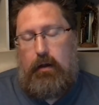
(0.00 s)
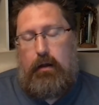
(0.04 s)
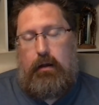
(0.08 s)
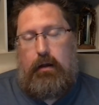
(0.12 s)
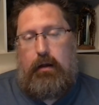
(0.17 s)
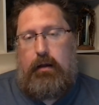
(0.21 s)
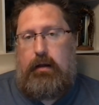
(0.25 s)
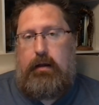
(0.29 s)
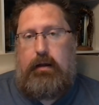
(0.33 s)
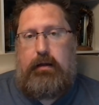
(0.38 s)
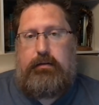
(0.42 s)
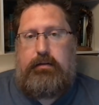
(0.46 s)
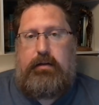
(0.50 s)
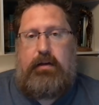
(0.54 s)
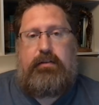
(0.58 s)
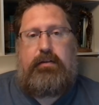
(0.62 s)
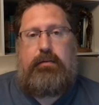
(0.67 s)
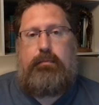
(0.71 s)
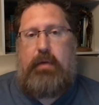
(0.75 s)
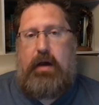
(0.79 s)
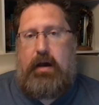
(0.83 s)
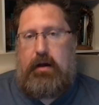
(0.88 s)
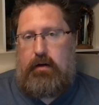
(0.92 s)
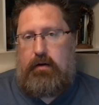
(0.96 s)
It
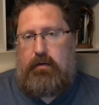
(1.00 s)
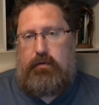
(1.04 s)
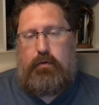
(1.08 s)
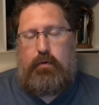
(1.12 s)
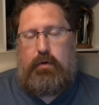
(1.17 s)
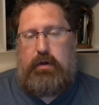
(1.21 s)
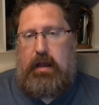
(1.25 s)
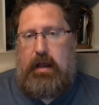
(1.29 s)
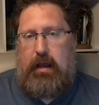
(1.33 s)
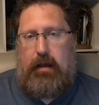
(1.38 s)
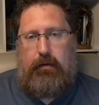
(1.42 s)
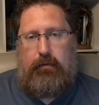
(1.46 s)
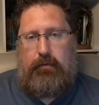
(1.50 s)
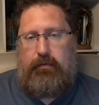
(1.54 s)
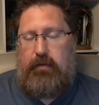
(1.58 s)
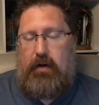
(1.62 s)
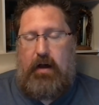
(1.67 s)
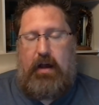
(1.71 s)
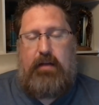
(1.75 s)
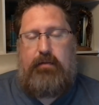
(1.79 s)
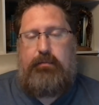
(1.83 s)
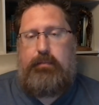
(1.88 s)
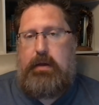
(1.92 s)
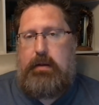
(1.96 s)
doesn't matter if we have
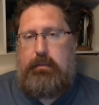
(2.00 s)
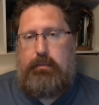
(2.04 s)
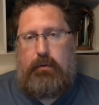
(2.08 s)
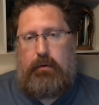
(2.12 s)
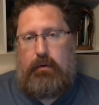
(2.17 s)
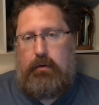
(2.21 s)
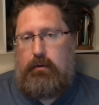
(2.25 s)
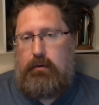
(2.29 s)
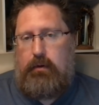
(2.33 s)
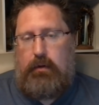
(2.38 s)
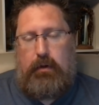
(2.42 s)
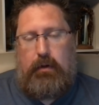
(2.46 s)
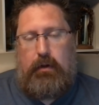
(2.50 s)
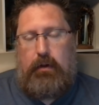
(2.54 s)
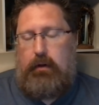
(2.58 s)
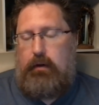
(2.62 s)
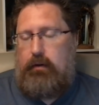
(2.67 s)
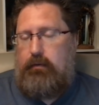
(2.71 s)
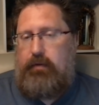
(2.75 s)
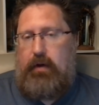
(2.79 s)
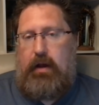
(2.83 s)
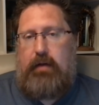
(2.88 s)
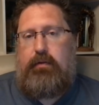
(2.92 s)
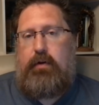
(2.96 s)
five people,
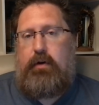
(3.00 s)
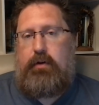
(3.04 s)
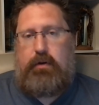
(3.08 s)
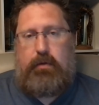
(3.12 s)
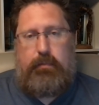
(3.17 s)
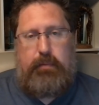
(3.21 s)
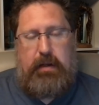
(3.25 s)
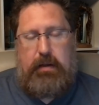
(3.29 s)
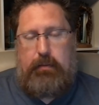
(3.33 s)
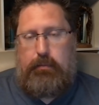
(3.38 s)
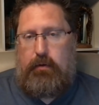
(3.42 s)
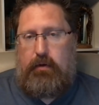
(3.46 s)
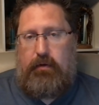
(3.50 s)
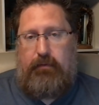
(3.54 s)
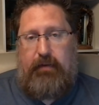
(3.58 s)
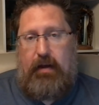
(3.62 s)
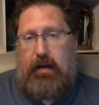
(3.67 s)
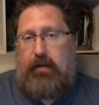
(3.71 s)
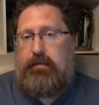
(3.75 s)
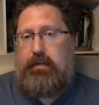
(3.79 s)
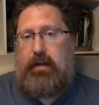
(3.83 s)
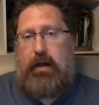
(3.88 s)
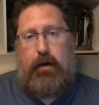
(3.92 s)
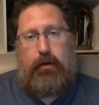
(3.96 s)
500 people,
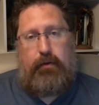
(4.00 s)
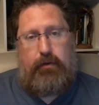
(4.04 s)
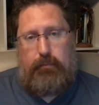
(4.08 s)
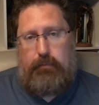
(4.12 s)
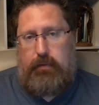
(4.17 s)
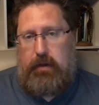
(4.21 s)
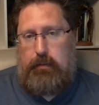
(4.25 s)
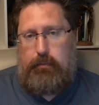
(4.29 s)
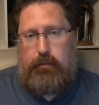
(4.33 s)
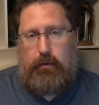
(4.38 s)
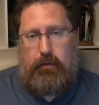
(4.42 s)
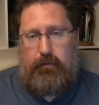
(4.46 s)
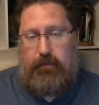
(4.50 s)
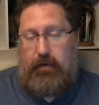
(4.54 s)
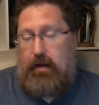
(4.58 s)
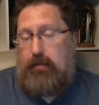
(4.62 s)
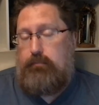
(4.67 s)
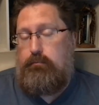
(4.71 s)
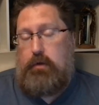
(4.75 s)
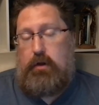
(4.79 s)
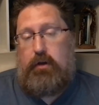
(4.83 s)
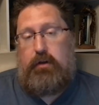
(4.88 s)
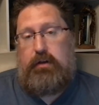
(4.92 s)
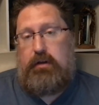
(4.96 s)
5,000 people, 5
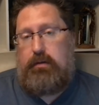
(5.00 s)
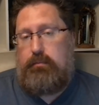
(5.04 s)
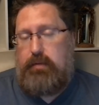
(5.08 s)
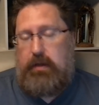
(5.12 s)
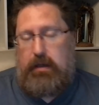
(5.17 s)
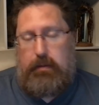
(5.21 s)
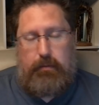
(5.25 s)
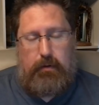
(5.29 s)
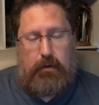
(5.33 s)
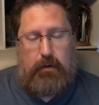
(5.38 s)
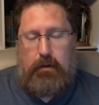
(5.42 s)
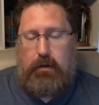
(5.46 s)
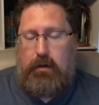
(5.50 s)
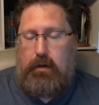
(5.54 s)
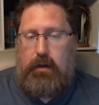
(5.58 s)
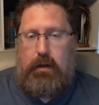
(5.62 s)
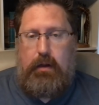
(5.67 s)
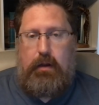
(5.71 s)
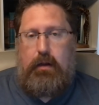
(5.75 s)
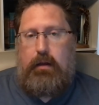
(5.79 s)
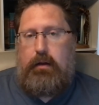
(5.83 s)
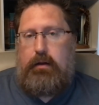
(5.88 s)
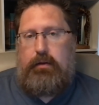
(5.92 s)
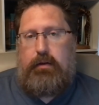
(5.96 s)
million people.
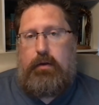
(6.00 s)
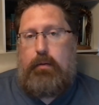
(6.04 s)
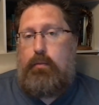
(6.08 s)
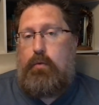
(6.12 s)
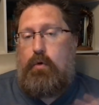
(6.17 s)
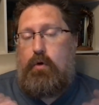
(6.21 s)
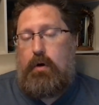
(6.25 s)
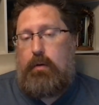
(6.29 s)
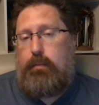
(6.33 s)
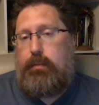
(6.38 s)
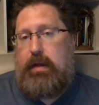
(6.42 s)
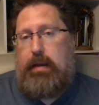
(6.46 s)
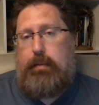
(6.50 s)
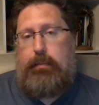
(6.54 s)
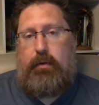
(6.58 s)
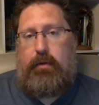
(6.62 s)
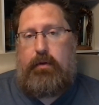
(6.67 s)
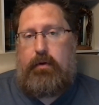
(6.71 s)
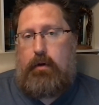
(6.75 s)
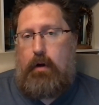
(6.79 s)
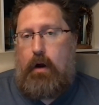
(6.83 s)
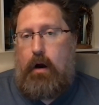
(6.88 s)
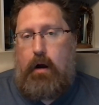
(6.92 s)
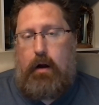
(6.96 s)
the more people
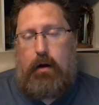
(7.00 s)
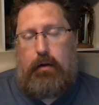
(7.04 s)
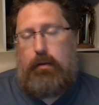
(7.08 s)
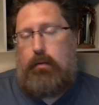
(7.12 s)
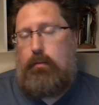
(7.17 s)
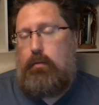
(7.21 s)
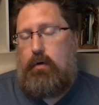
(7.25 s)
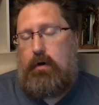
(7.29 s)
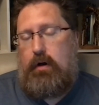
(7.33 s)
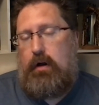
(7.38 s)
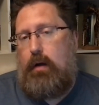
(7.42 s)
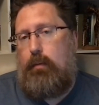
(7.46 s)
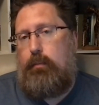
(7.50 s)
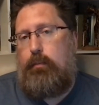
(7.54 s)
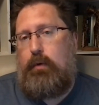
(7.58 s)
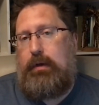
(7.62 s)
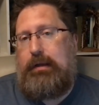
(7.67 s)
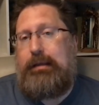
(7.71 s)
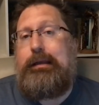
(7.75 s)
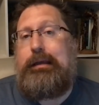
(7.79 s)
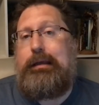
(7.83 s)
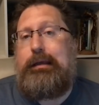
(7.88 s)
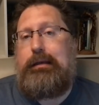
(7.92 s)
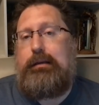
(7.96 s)
there are, the more help we
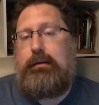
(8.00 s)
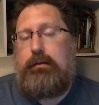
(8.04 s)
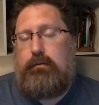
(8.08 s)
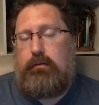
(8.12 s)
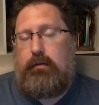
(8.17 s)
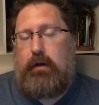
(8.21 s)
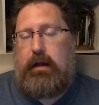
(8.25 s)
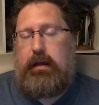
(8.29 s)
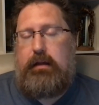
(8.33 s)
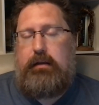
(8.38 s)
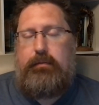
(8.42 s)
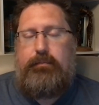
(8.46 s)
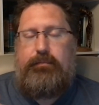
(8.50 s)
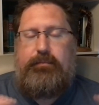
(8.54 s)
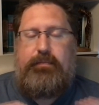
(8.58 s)
need, right?